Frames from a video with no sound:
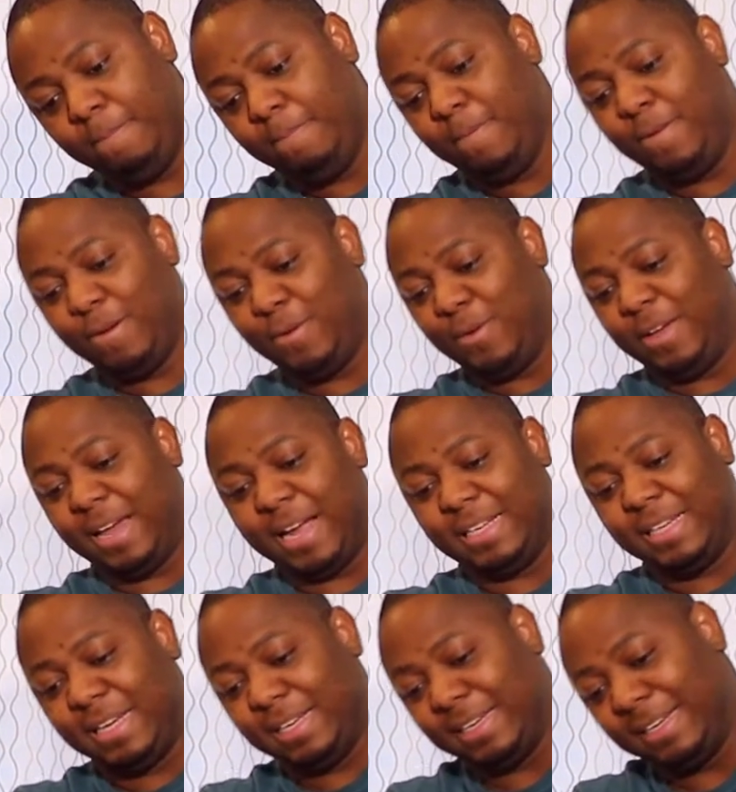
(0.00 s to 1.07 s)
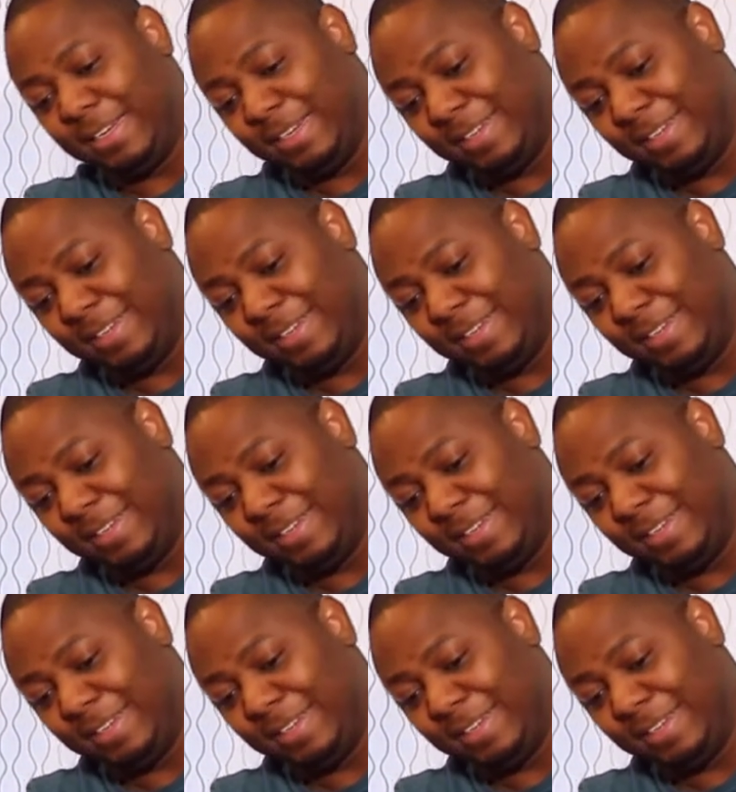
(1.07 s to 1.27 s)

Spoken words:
I'm gonna cut it.